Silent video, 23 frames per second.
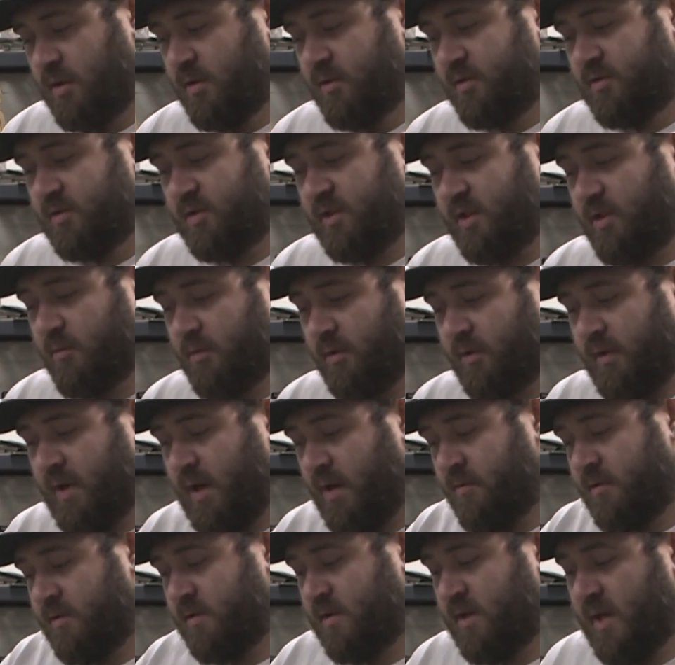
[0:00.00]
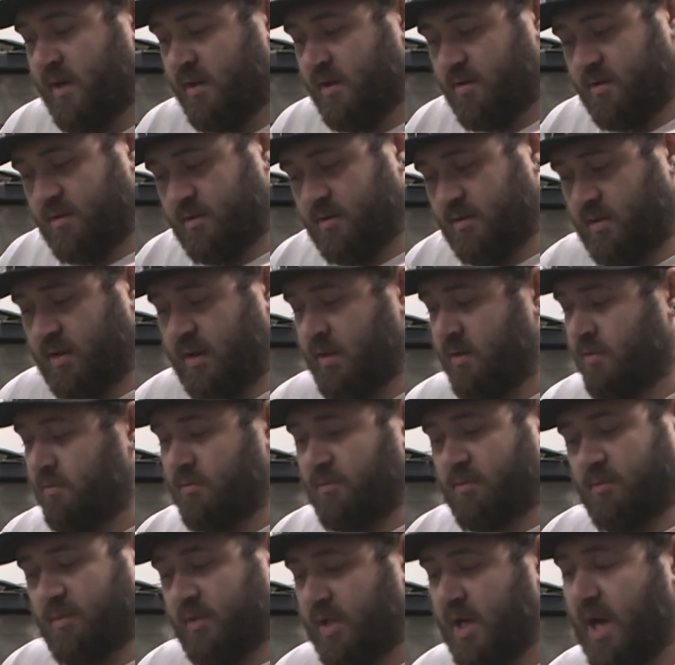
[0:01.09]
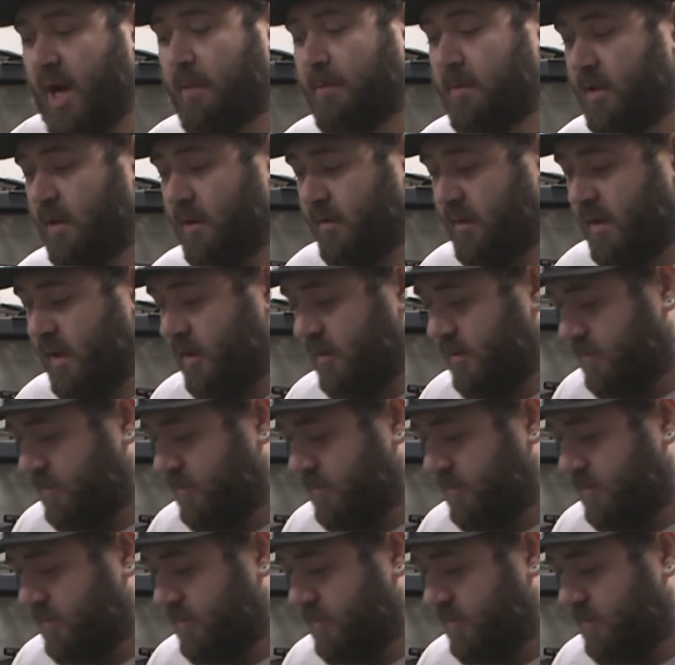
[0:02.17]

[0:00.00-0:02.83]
seeing where that one's line is, and copying that.